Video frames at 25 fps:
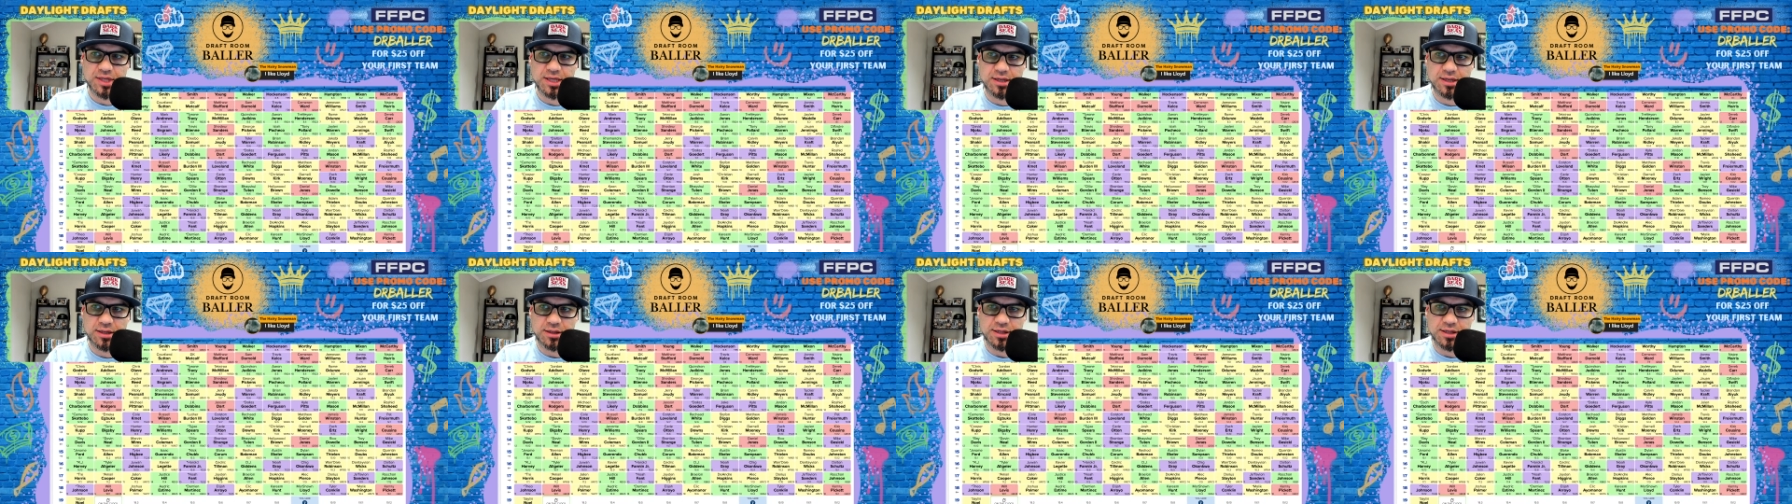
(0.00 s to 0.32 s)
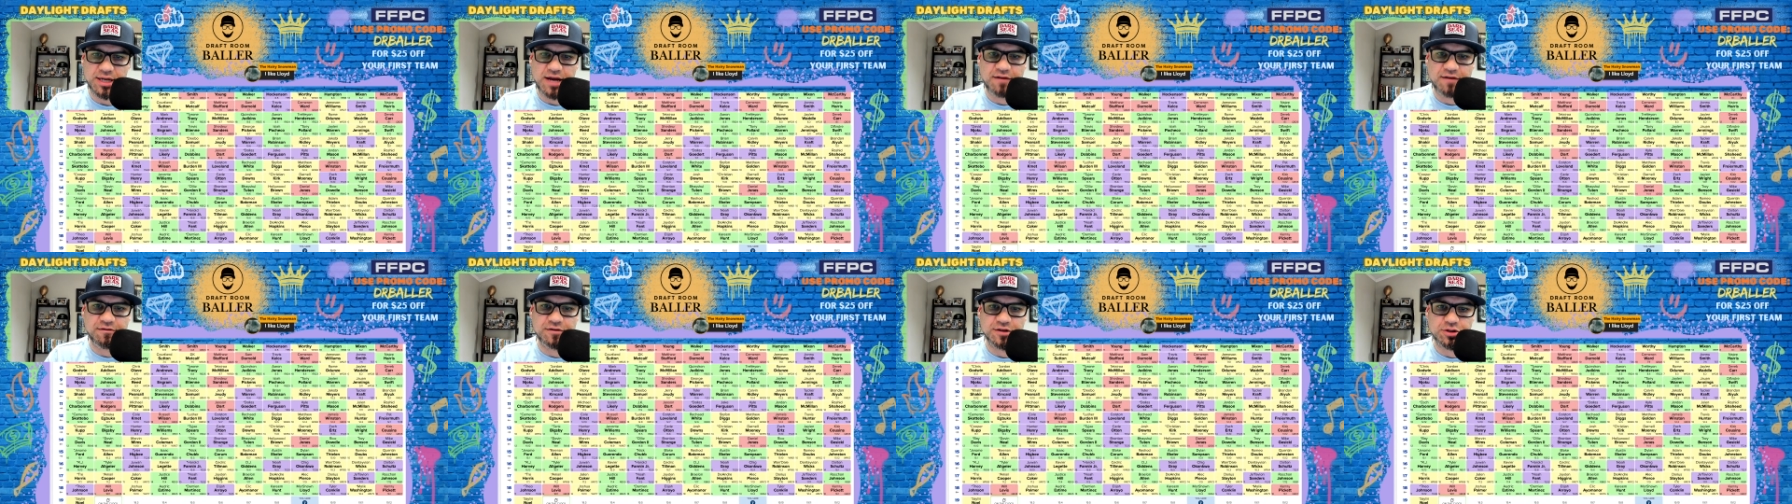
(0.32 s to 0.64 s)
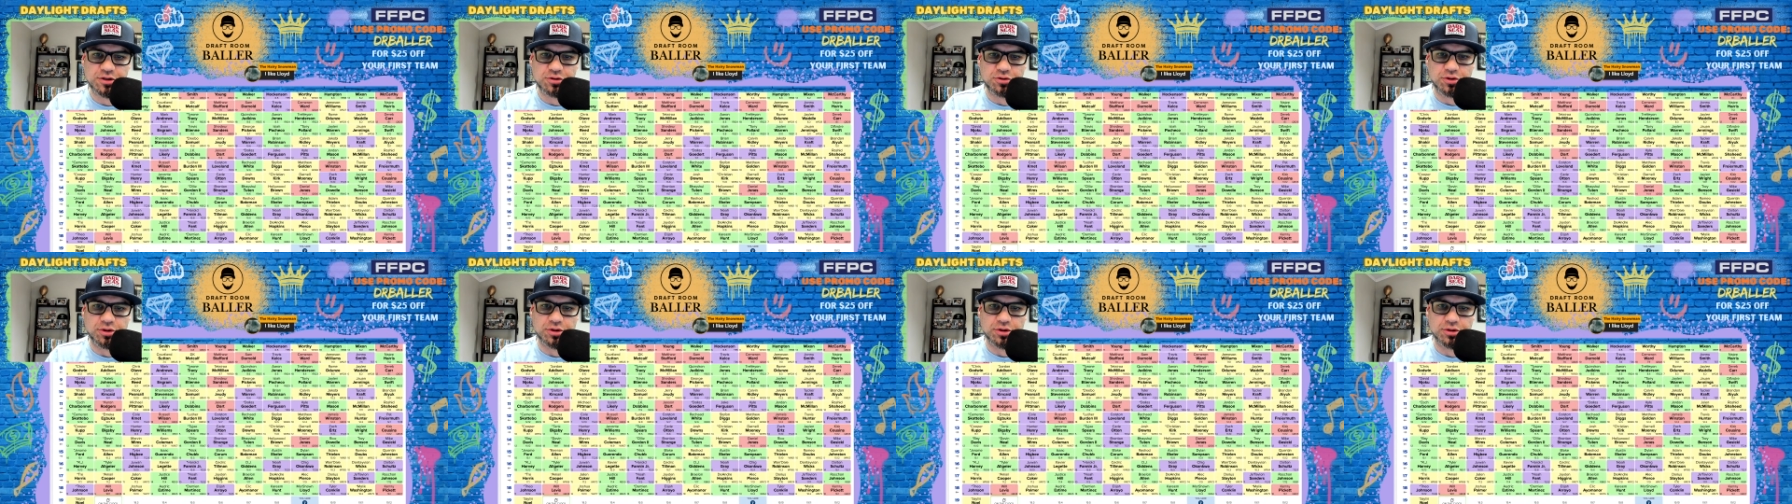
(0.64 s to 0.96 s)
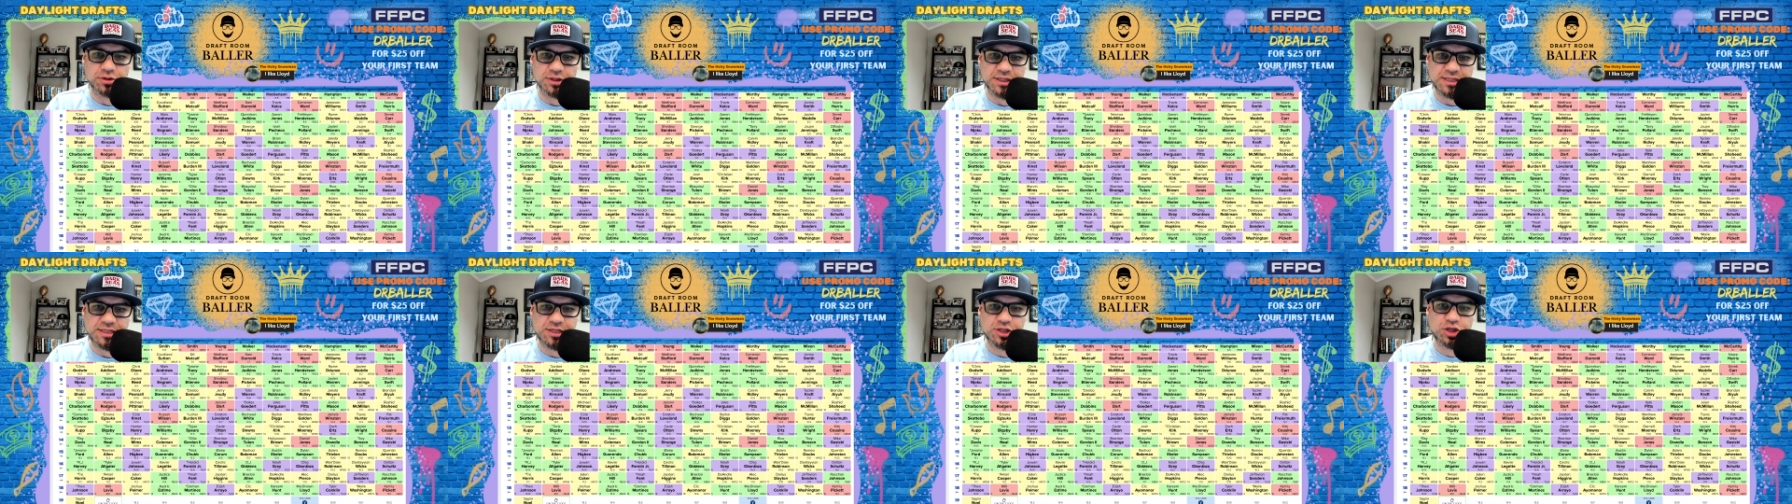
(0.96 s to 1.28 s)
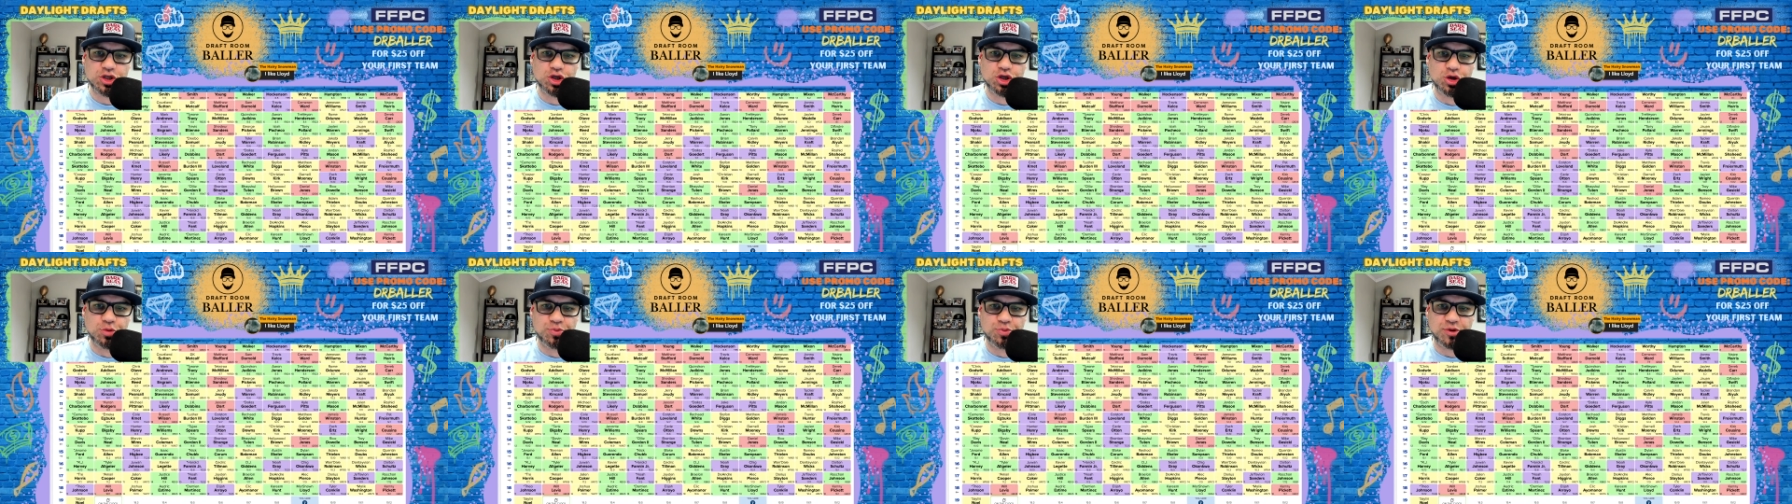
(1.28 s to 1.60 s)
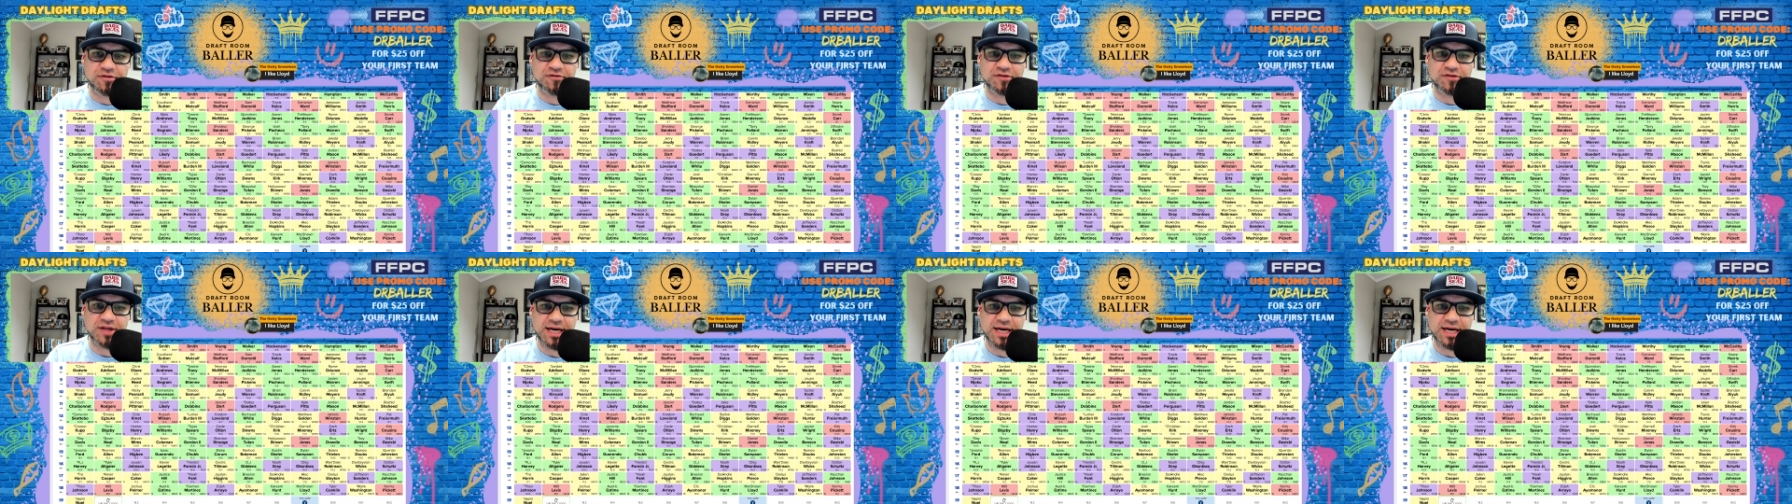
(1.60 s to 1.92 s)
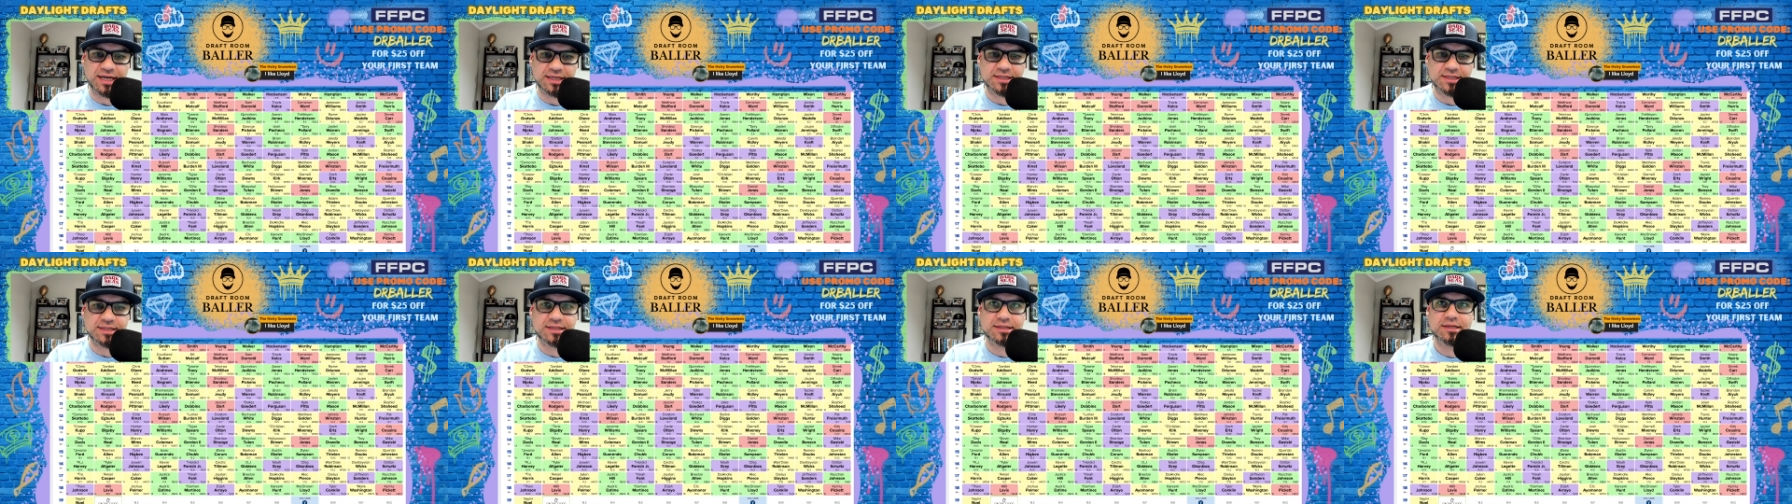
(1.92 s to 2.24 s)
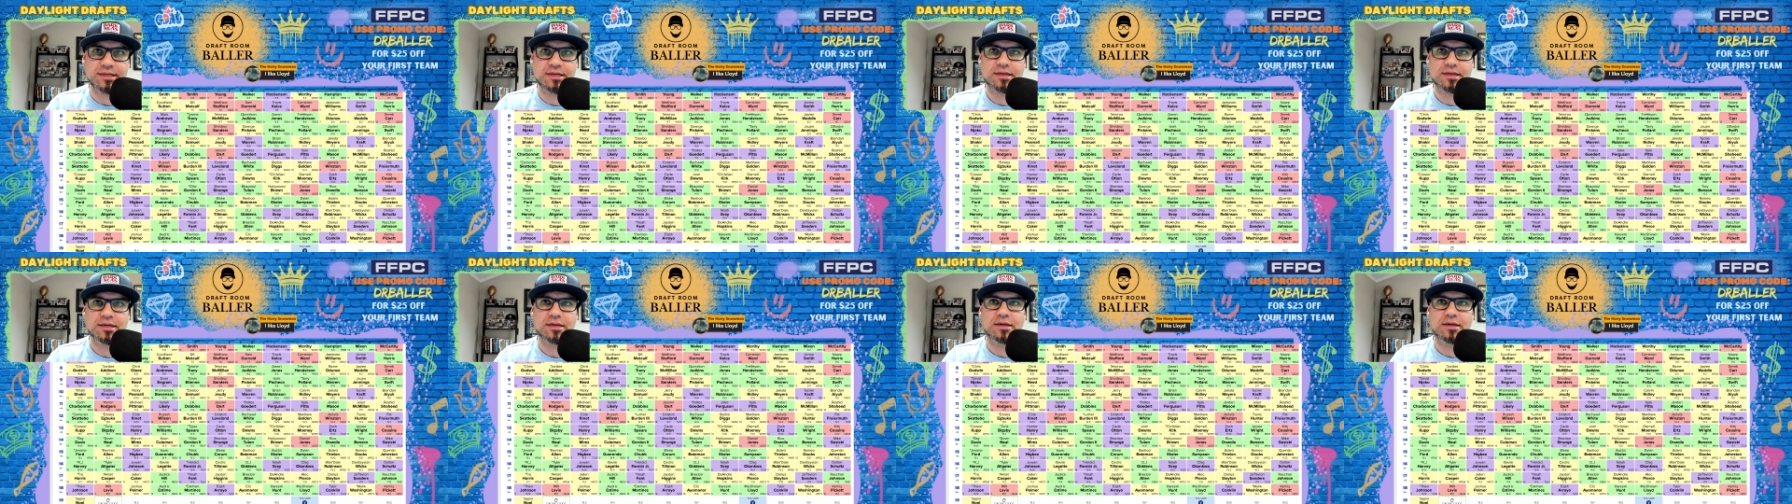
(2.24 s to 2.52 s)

never too early, Superflex